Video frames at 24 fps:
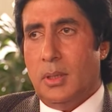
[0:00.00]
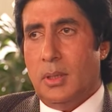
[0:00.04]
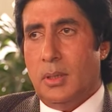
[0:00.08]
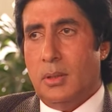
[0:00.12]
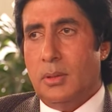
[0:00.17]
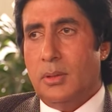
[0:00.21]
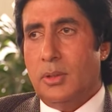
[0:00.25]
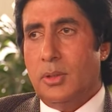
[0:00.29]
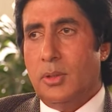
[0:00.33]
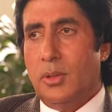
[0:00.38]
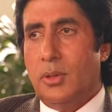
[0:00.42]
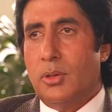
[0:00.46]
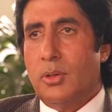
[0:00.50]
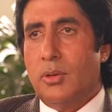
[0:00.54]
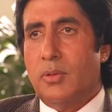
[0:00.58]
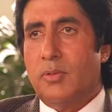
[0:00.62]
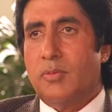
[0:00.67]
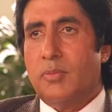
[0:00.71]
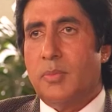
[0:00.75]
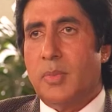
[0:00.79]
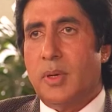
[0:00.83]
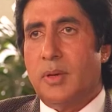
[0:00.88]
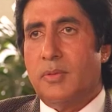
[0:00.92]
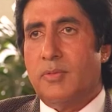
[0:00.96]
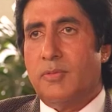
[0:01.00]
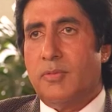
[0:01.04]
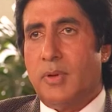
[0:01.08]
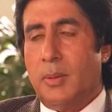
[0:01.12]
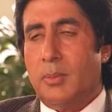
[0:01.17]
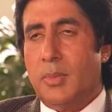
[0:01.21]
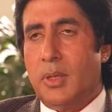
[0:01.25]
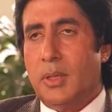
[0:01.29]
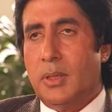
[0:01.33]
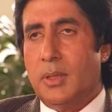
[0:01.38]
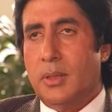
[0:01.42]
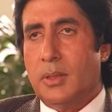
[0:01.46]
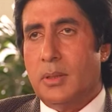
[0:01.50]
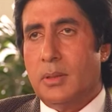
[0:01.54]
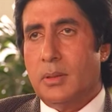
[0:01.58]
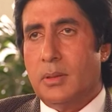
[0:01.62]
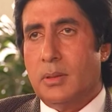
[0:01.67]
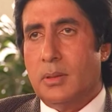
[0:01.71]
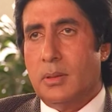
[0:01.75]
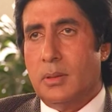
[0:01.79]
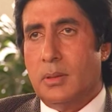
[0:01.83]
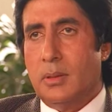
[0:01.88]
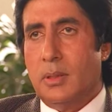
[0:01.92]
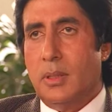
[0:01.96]
on the honor of my family,
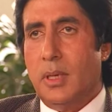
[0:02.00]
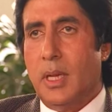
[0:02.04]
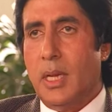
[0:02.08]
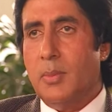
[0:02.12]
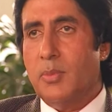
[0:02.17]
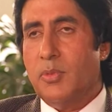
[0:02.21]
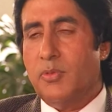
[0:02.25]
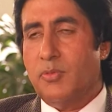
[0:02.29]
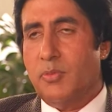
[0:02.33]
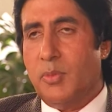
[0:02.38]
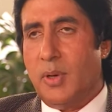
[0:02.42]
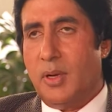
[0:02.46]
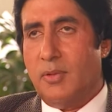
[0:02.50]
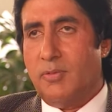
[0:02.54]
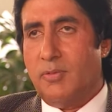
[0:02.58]
and the name of my